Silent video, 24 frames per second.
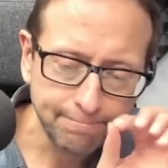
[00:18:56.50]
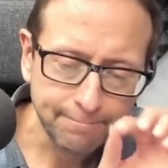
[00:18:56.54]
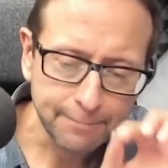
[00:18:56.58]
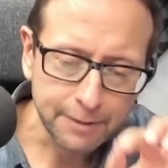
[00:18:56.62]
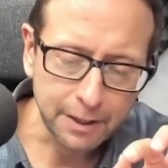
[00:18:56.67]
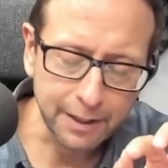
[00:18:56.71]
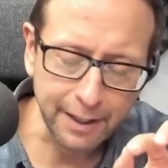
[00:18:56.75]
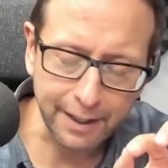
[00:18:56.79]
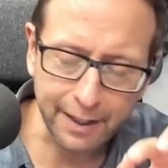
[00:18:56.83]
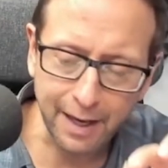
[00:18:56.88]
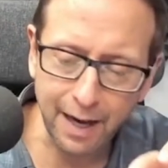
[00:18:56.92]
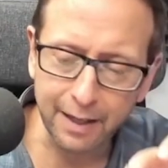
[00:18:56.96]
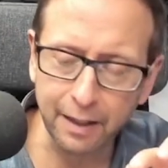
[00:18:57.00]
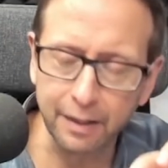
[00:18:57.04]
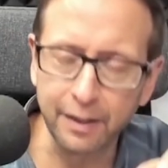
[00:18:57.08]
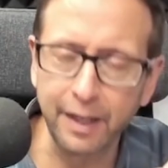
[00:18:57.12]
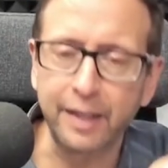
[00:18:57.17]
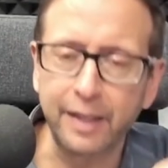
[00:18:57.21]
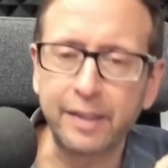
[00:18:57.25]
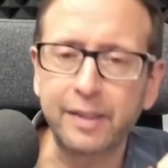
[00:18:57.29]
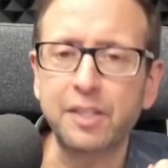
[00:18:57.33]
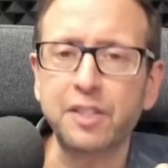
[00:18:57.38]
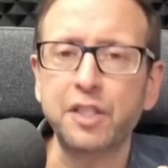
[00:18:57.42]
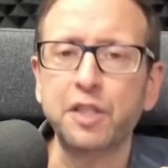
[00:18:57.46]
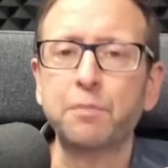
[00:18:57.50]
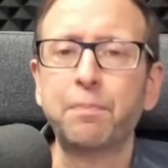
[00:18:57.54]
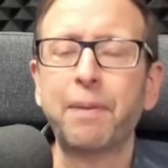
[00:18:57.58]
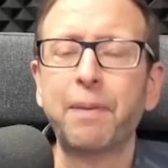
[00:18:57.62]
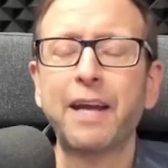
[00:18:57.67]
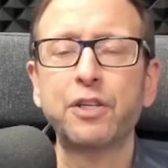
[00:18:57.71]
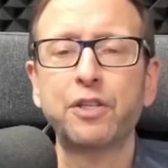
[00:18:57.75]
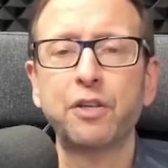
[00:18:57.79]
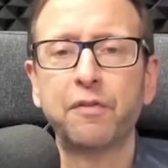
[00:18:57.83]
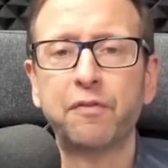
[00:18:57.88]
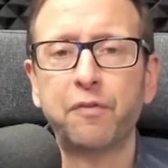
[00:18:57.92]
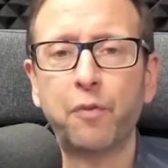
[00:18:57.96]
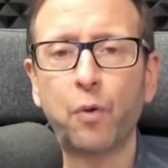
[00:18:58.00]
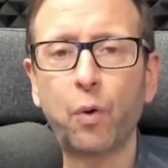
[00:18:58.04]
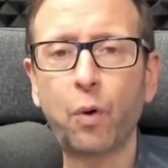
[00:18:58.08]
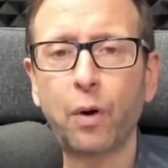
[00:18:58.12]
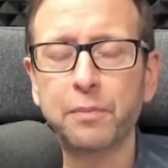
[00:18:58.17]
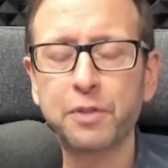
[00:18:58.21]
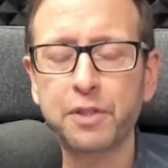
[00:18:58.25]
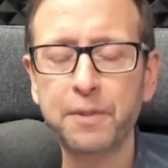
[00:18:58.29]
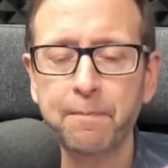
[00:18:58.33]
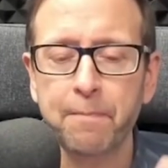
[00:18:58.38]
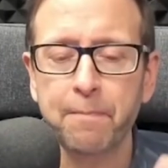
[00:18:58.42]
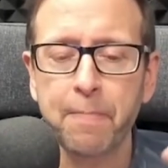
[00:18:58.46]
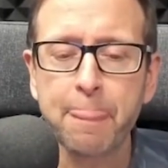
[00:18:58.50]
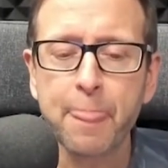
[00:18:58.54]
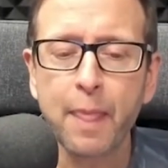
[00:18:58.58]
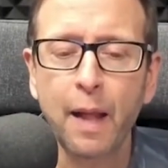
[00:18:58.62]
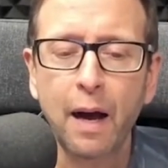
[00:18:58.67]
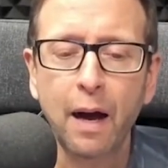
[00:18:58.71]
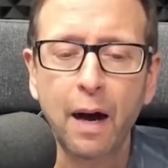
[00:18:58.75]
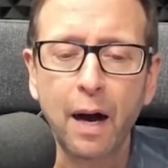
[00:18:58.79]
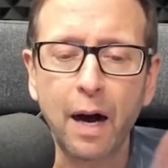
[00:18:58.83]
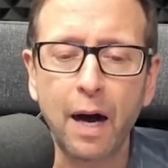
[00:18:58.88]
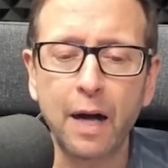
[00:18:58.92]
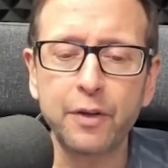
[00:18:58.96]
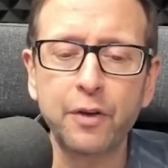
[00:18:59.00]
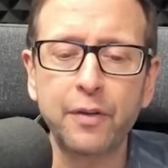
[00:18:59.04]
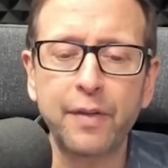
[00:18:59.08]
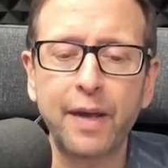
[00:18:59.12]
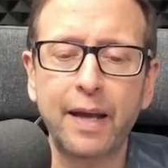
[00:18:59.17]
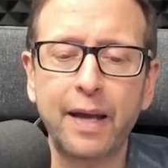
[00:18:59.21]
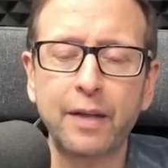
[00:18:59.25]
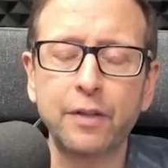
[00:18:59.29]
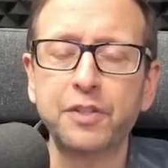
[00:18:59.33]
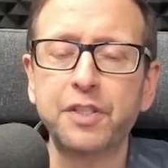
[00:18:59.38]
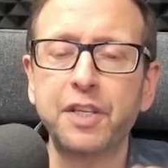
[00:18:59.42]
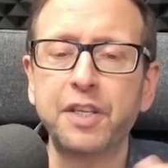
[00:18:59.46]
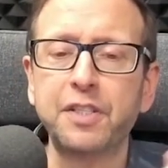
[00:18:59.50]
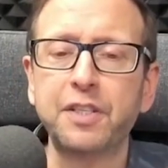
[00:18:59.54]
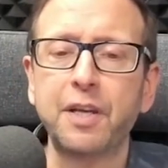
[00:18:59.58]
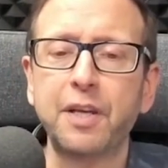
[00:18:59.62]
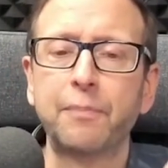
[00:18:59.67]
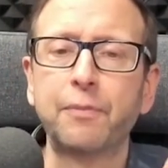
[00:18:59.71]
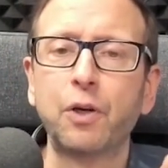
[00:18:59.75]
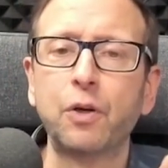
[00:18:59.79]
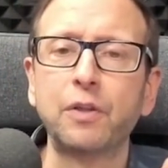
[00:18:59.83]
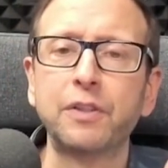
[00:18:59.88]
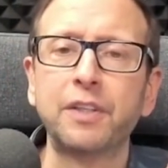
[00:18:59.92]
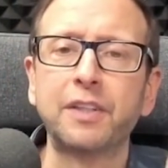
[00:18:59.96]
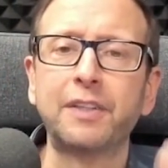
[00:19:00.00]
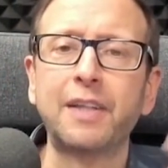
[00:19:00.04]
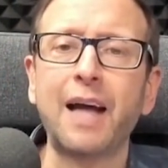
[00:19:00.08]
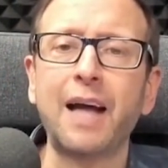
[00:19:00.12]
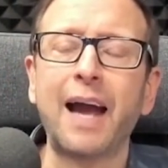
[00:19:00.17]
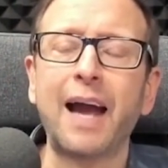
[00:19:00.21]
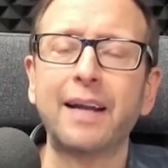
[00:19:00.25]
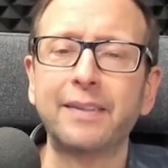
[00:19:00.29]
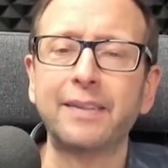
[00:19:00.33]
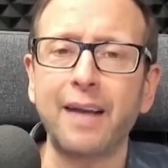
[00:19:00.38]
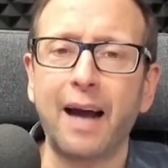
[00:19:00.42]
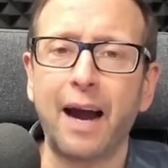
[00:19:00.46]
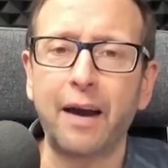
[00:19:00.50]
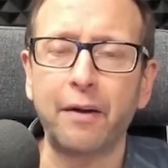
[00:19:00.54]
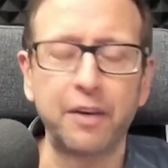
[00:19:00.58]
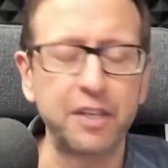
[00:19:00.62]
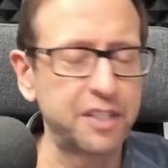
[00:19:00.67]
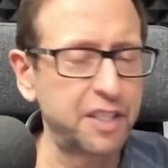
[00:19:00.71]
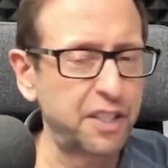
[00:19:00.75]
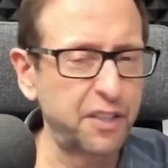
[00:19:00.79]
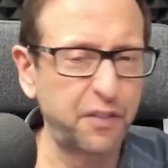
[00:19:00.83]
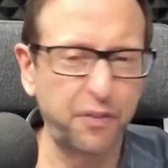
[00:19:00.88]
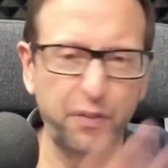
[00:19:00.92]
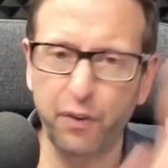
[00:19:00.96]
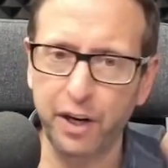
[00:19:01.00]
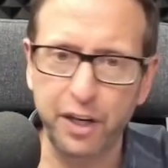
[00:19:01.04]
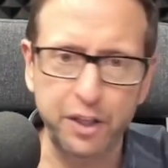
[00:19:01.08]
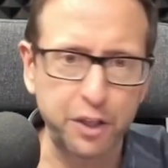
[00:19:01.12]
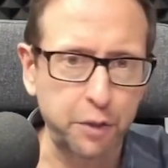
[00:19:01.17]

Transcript: Click on the link that says patient forms. Under there, you'll see something called a diet diary. This is free.